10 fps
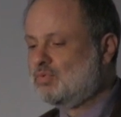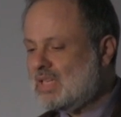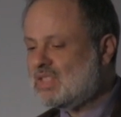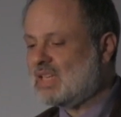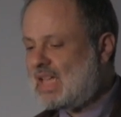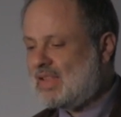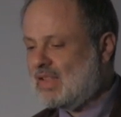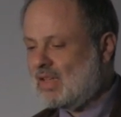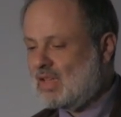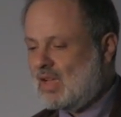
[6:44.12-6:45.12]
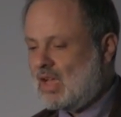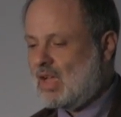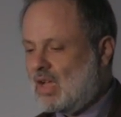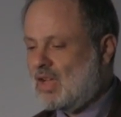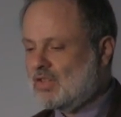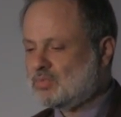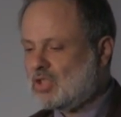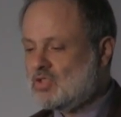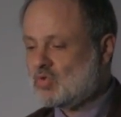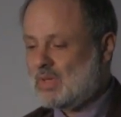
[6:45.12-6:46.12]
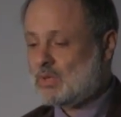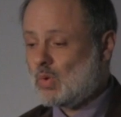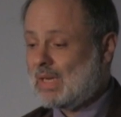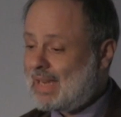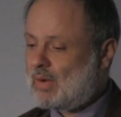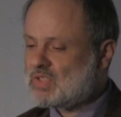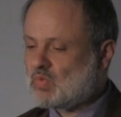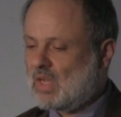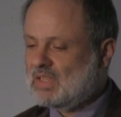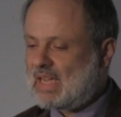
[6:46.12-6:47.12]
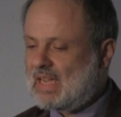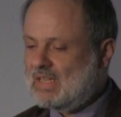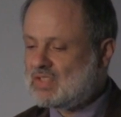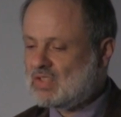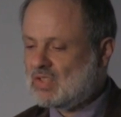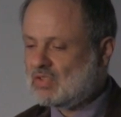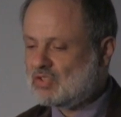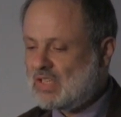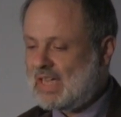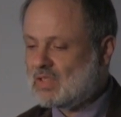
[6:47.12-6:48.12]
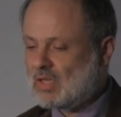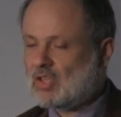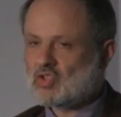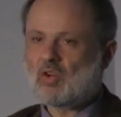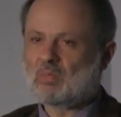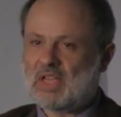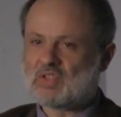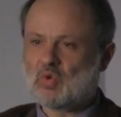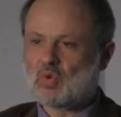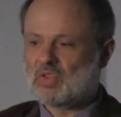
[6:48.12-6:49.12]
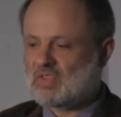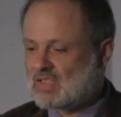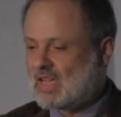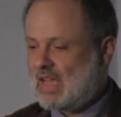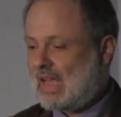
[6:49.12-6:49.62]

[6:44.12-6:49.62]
bring together an approach which will allow us one day to create large complex organs